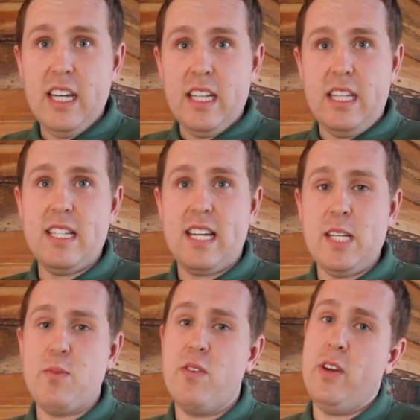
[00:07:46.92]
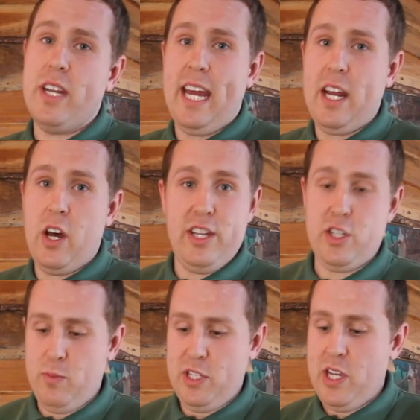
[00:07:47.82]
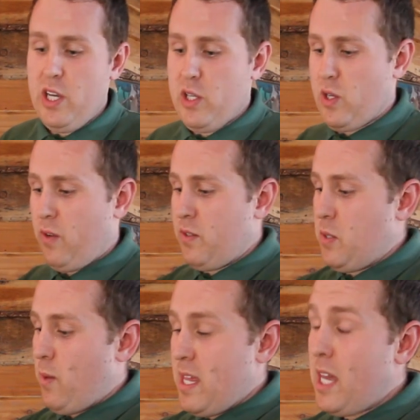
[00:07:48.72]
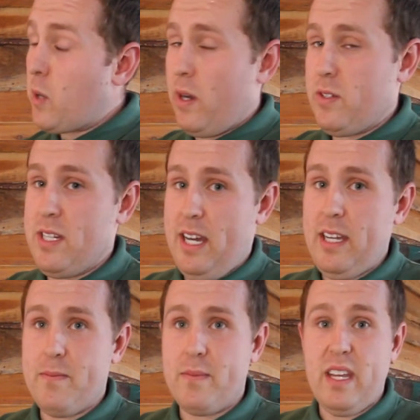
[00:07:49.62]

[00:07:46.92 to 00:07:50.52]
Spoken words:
these guys prefer to get it on their tummies. So obviously when they go out at night,